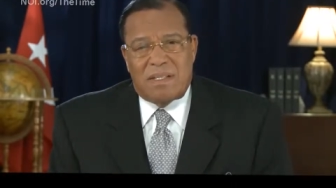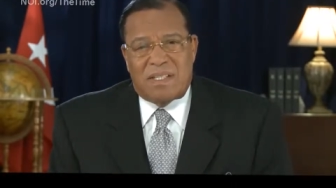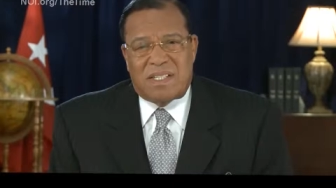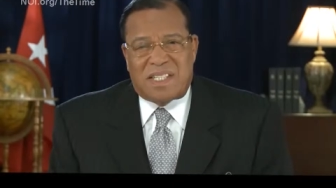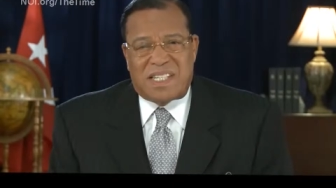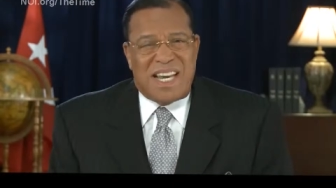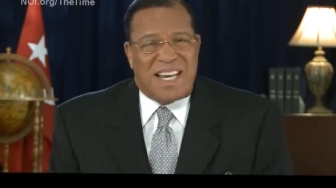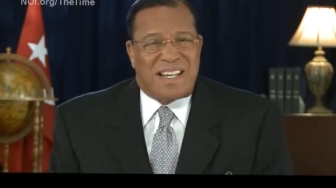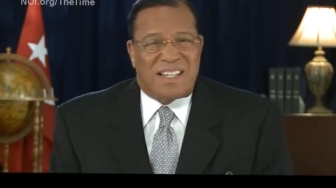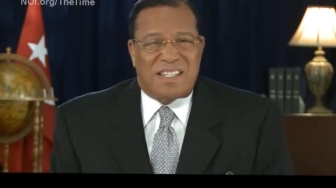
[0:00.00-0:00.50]

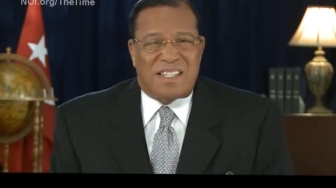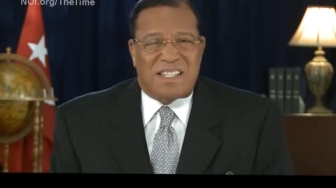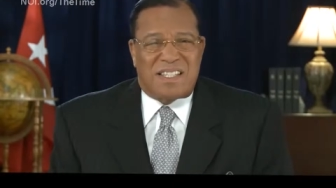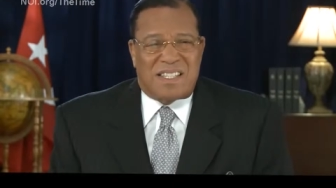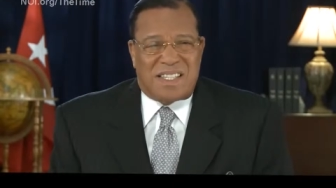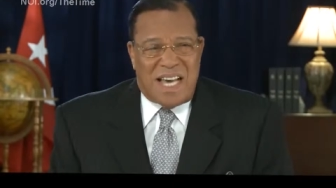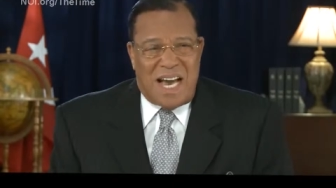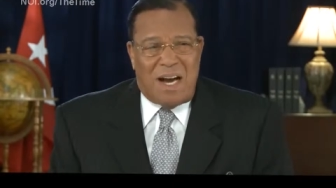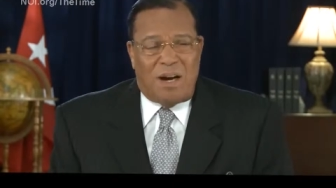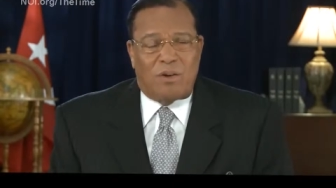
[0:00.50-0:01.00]
six
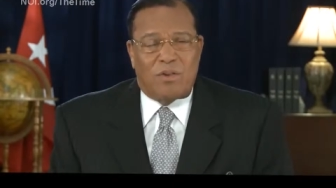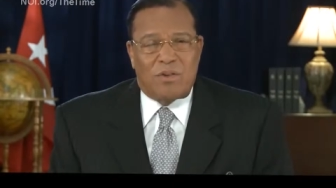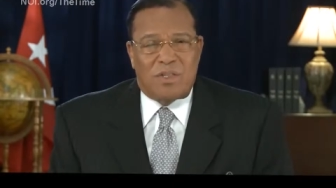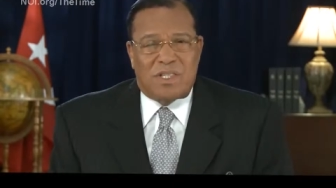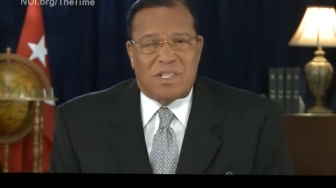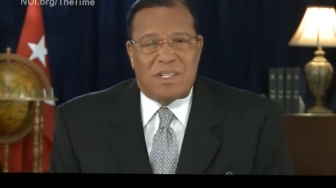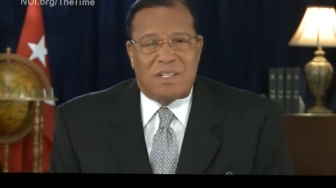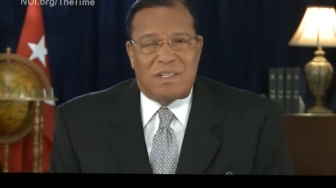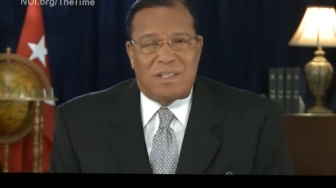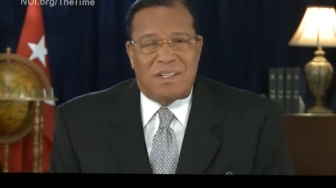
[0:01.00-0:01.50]

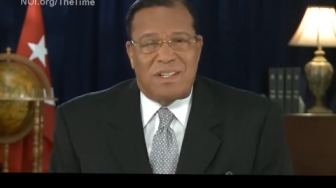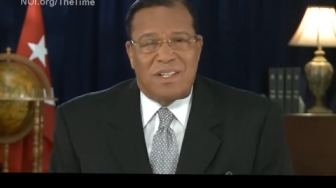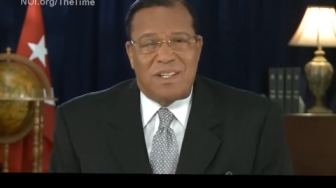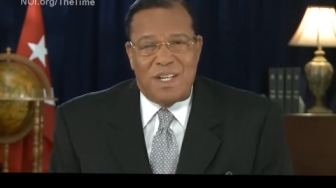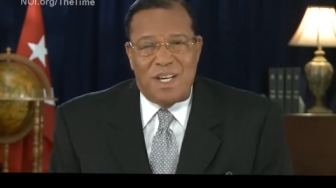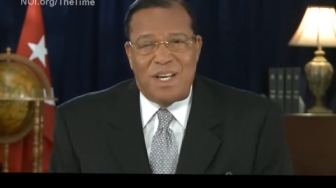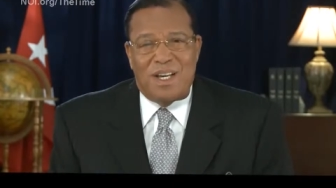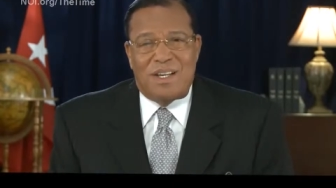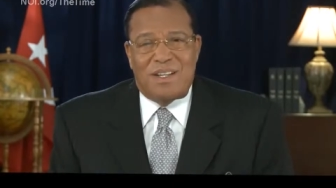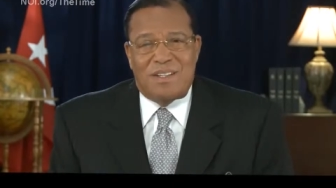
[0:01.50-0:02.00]
thousand
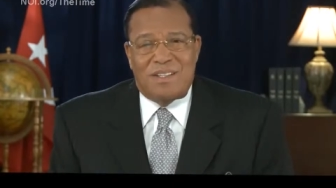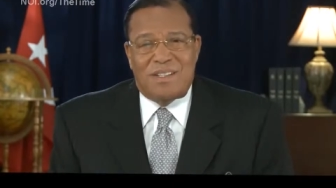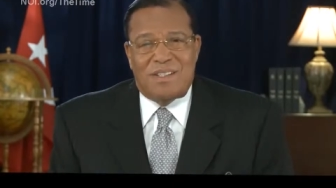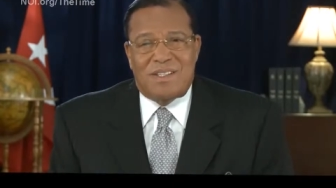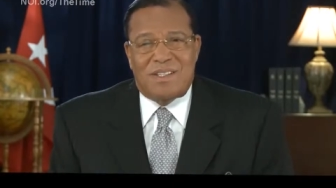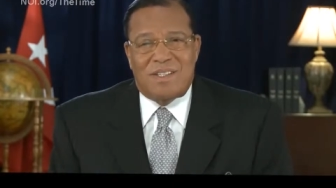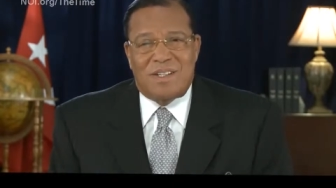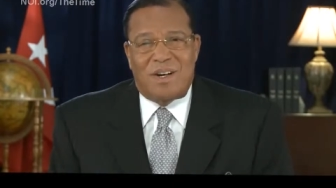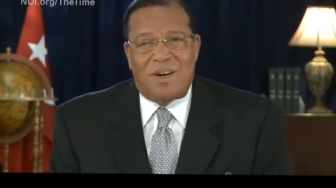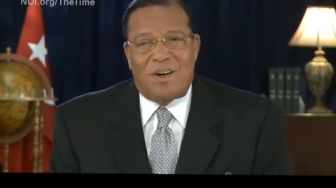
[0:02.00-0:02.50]

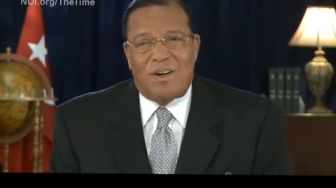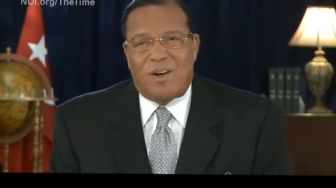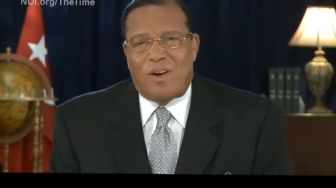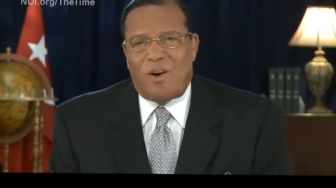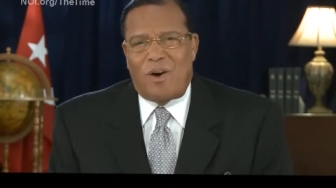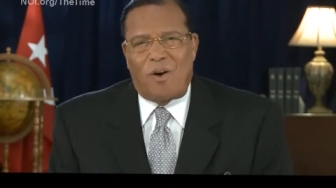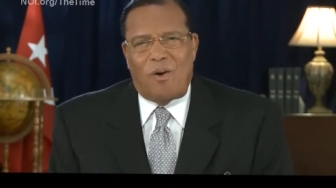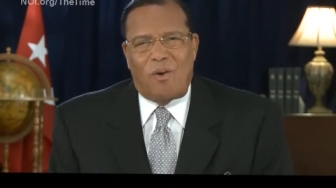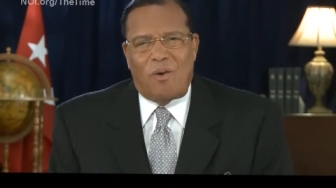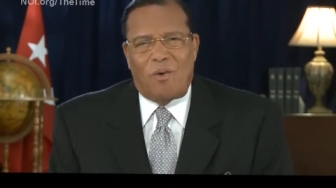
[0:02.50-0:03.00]
years
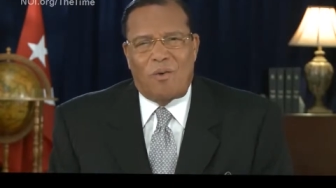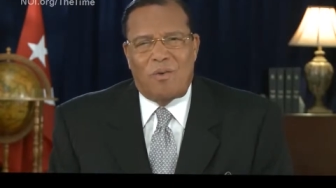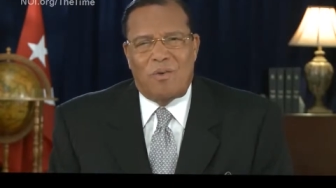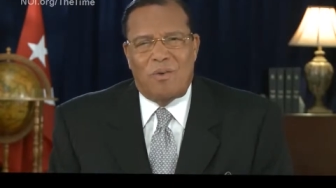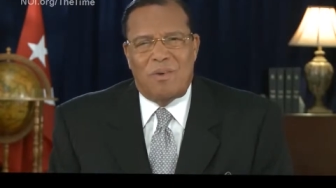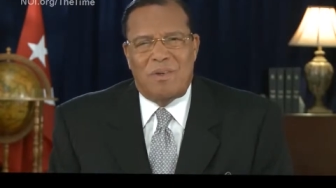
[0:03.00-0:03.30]
ago.